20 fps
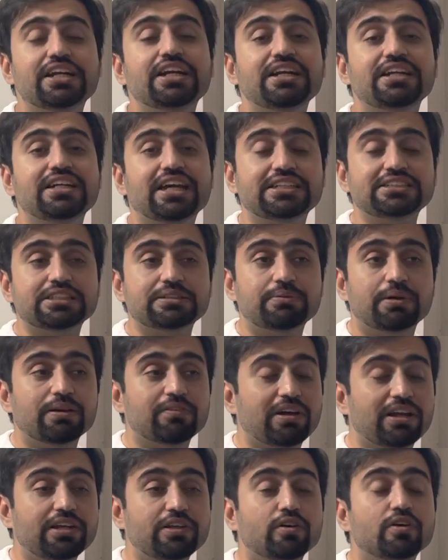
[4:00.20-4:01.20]
intangible
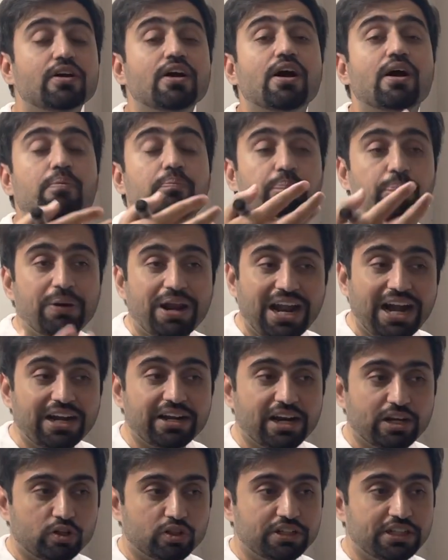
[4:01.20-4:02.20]
value, brand
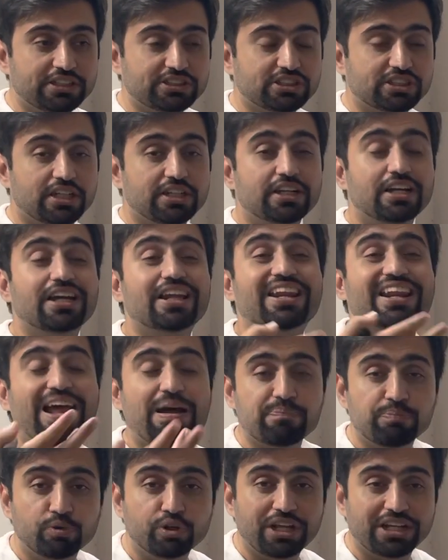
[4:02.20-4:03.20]
recognition,
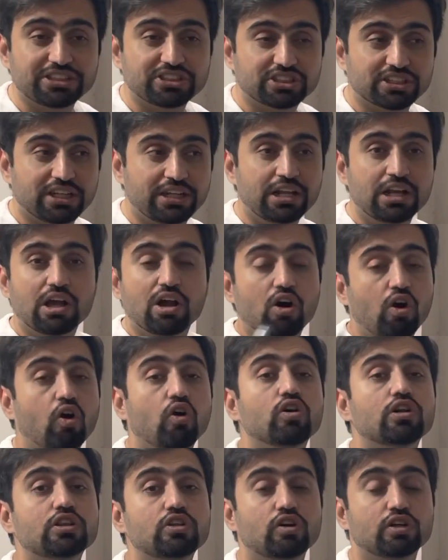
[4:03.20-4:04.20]
reputation,
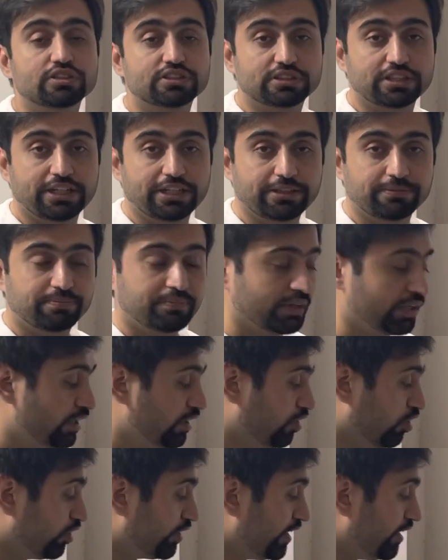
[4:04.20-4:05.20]
all those things.
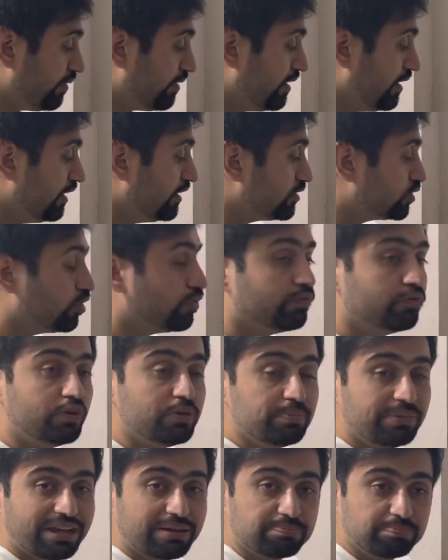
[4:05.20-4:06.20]
Okay, so we
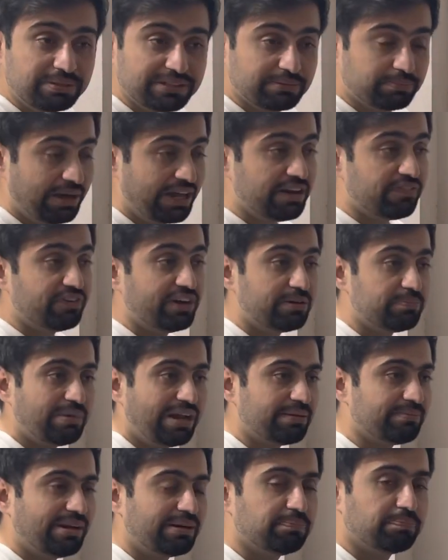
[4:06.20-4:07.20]
make benefit
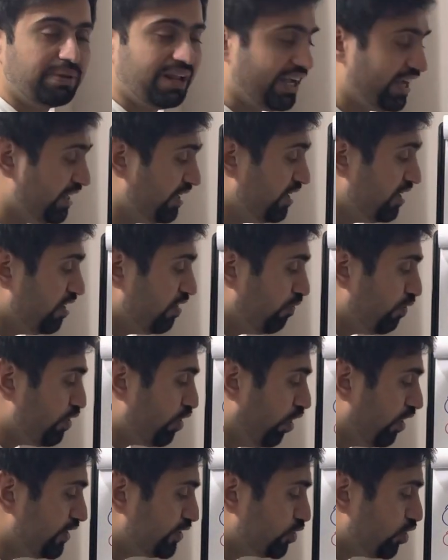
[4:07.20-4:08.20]
management plan. We
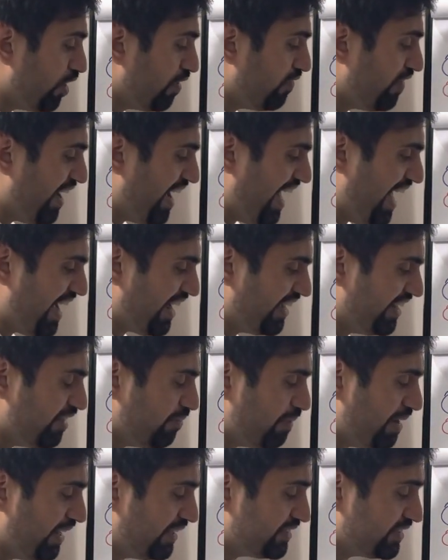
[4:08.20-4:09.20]
also have
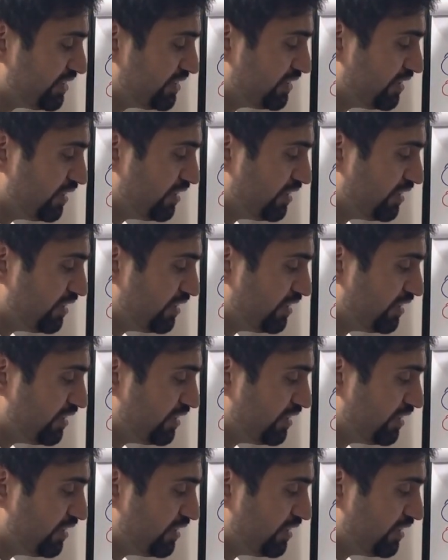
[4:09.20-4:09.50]
agreements